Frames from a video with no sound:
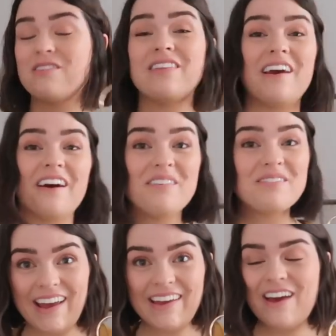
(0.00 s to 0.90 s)
so there you go
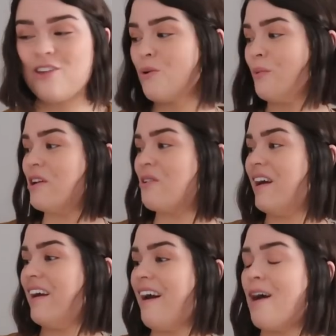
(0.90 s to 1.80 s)
in case you're
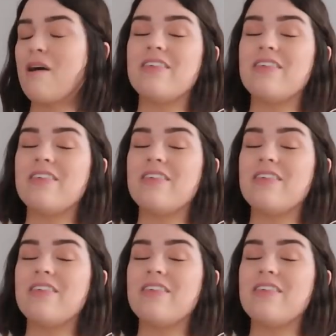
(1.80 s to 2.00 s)
wondering um,